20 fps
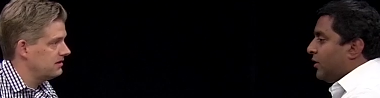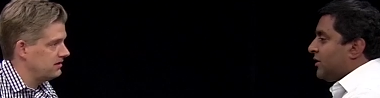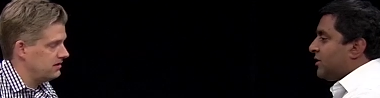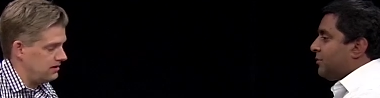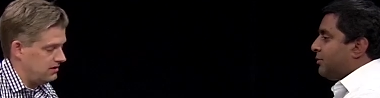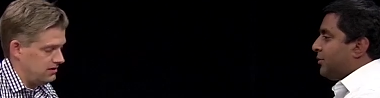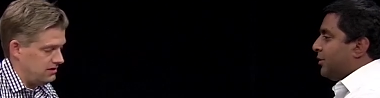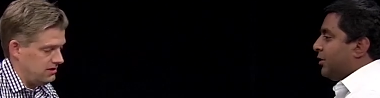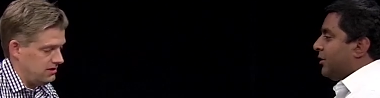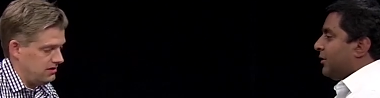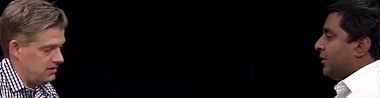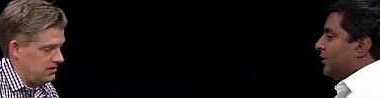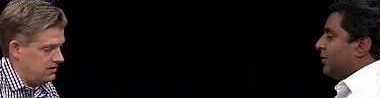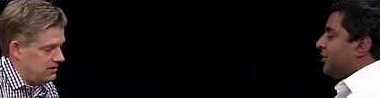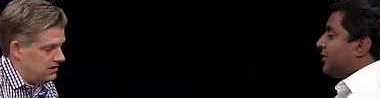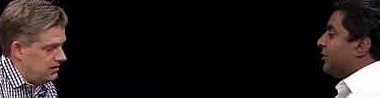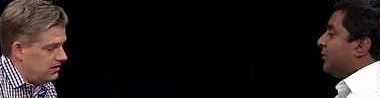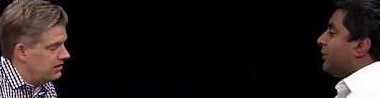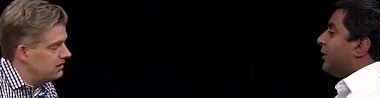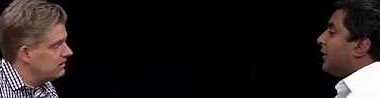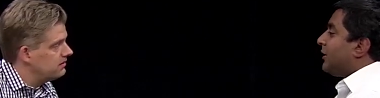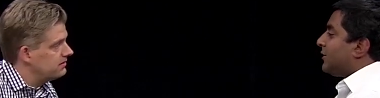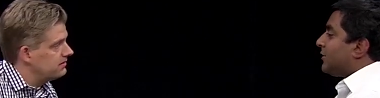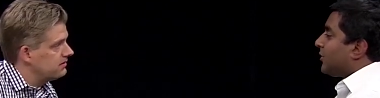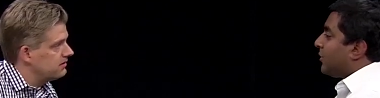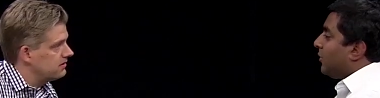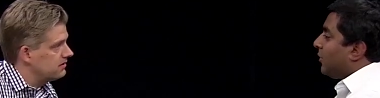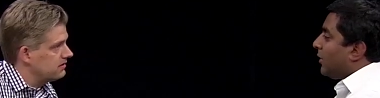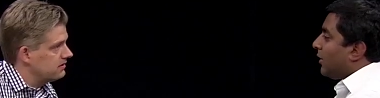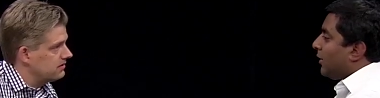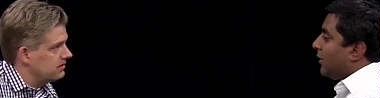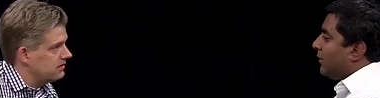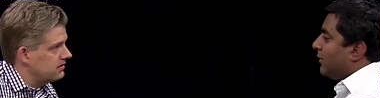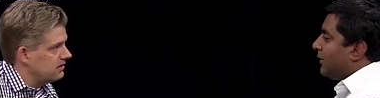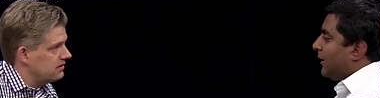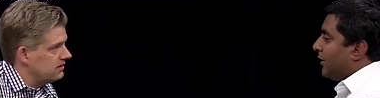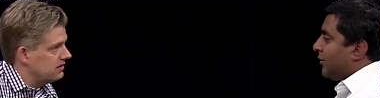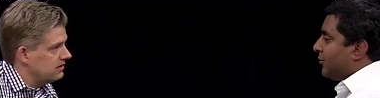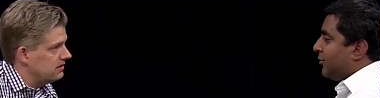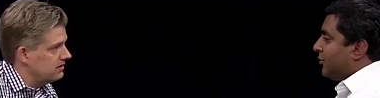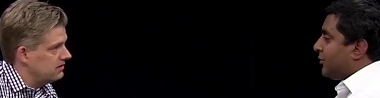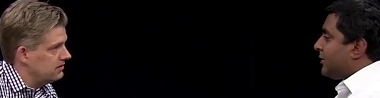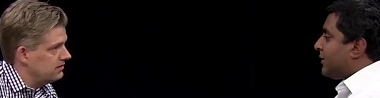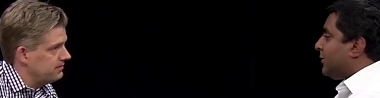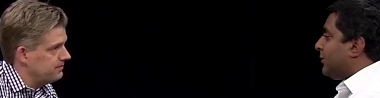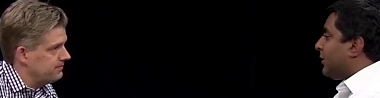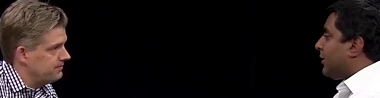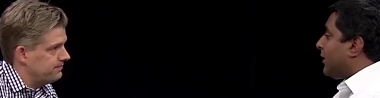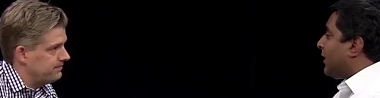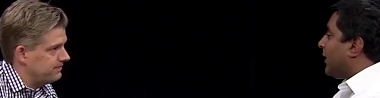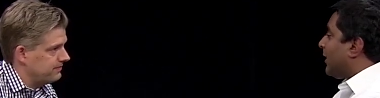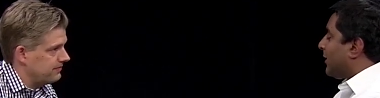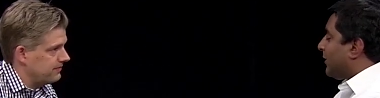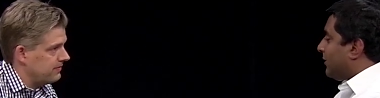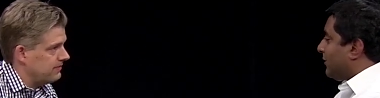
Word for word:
Speaker 1: does Beautylish do at its core that drew someone like